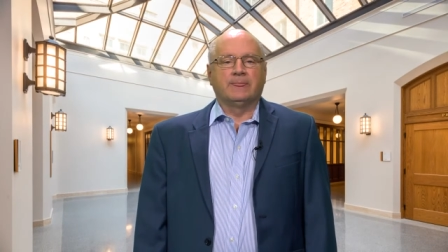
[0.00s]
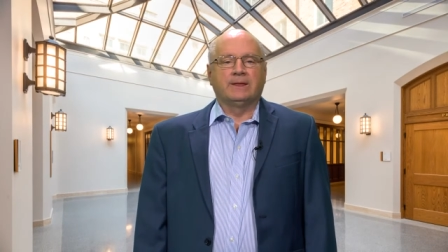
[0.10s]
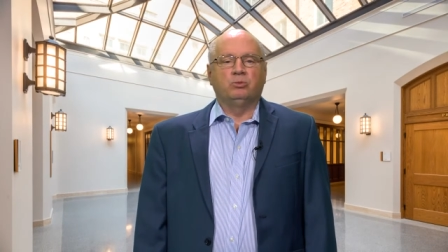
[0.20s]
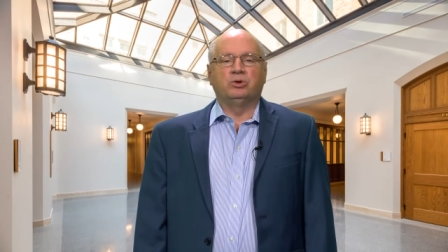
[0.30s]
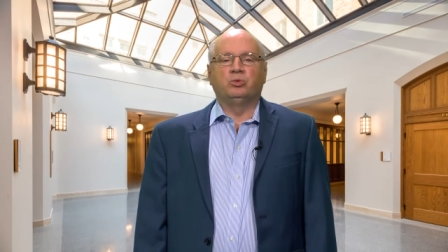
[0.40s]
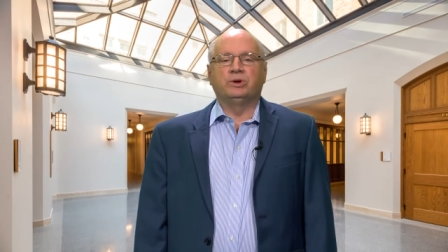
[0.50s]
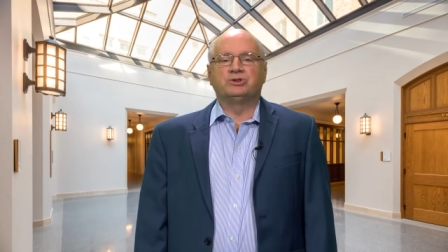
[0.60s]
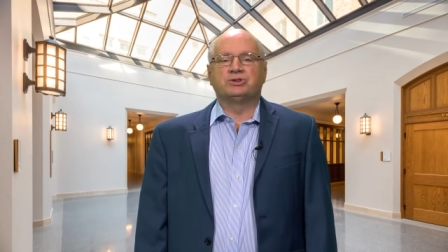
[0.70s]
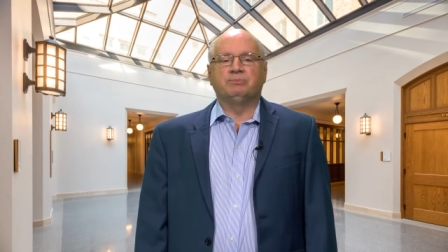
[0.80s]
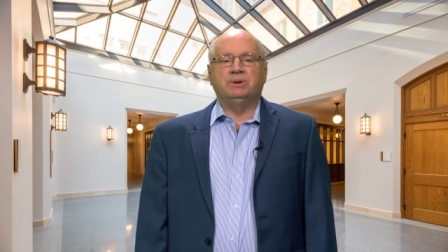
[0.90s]
with
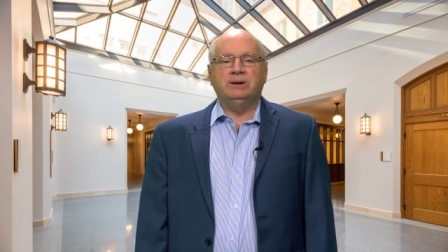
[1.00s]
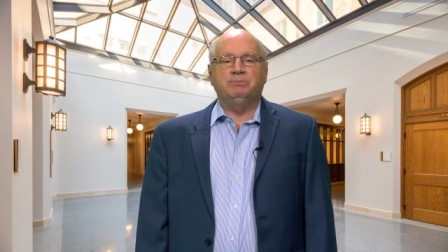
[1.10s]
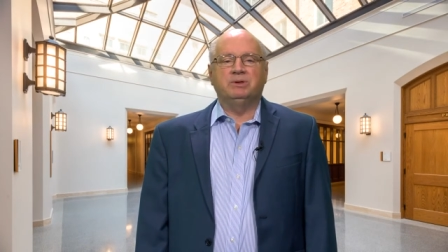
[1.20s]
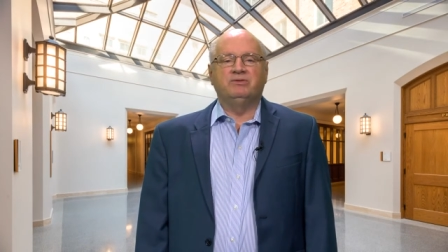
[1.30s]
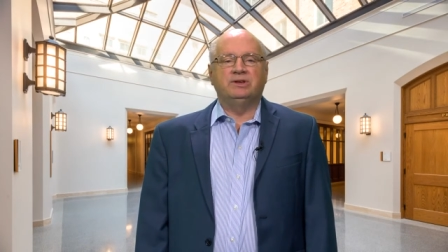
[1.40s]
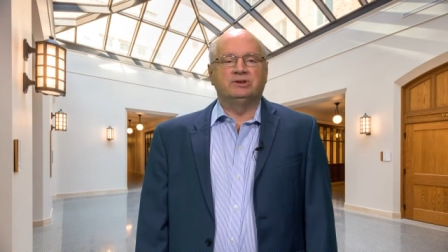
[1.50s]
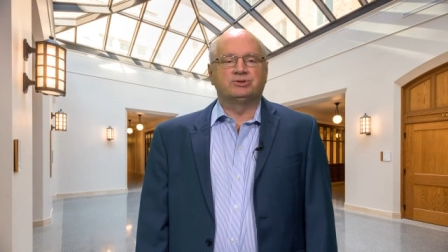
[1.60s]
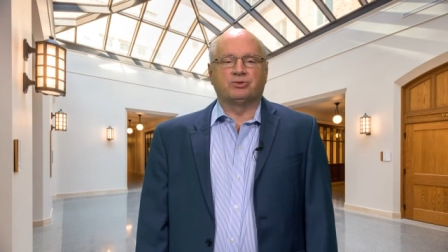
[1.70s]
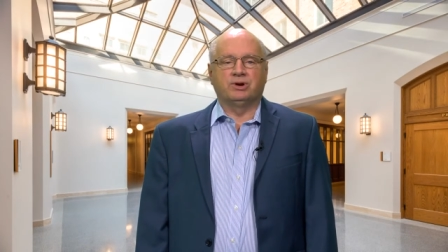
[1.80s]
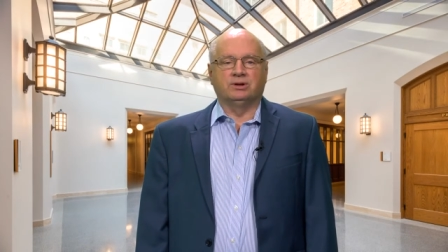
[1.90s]
which the people of
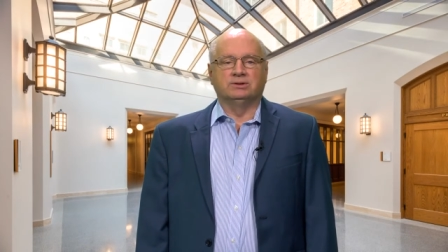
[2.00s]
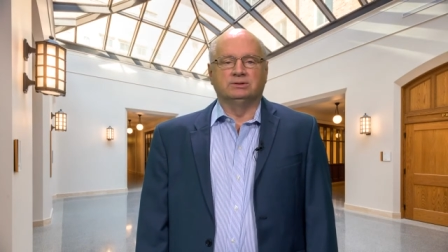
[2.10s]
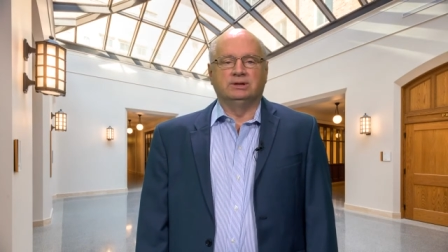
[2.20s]
Israel